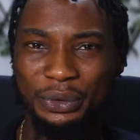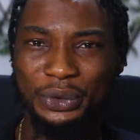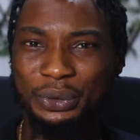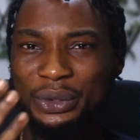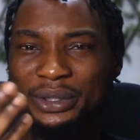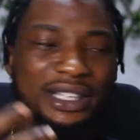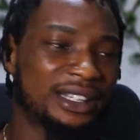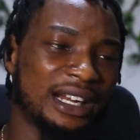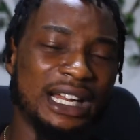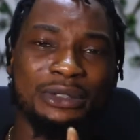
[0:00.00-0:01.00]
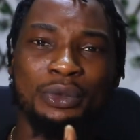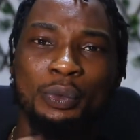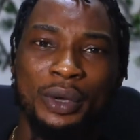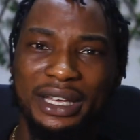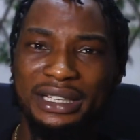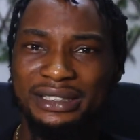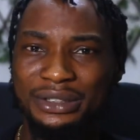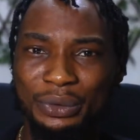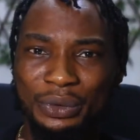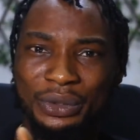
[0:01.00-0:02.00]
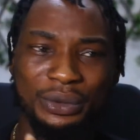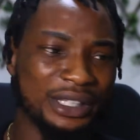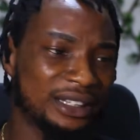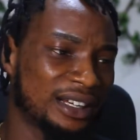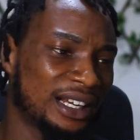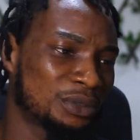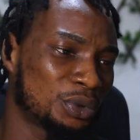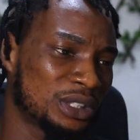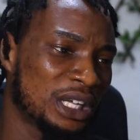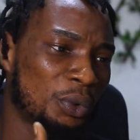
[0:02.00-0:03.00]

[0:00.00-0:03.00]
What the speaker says: You could only interact with words. You could only interact with